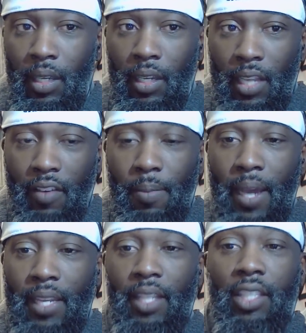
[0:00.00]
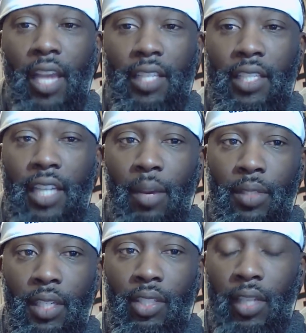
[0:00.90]
And everybody in the chat tonight was
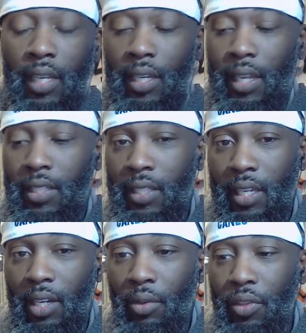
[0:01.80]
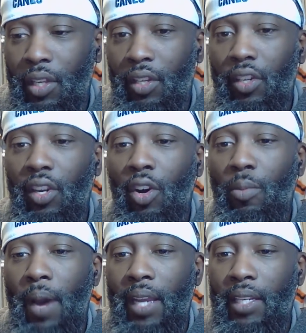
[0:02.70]
in the chat last night. And I don't think
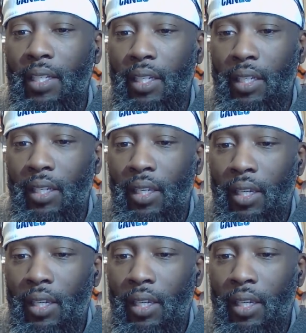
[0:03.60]
nobody did it.